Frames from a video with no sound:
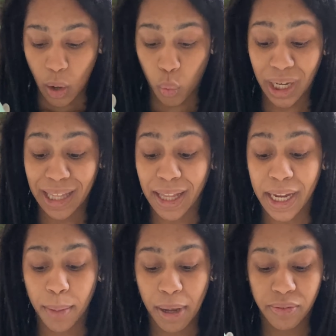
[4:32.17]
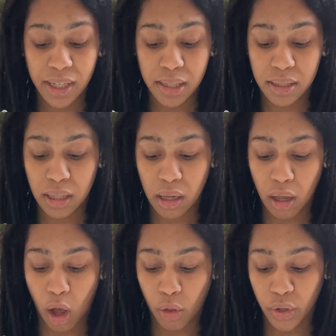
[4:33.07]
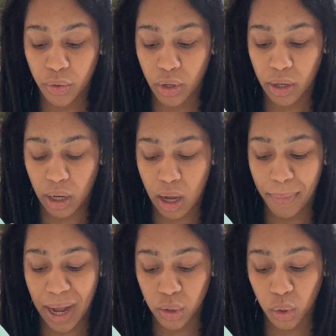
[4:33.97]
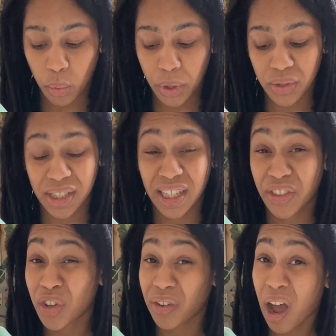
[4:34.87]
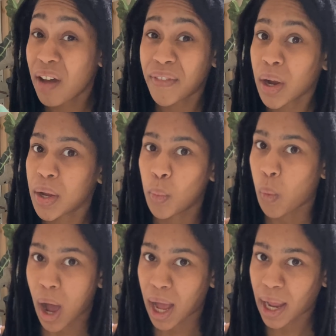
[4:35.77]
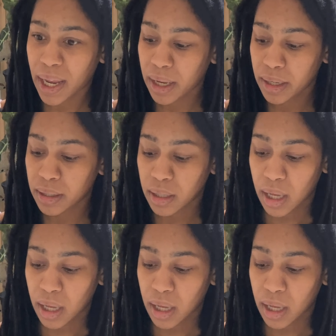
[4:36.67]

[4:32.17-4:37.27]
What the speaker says: What I like about these, although they're outdoor wheels, is that they're not very wide.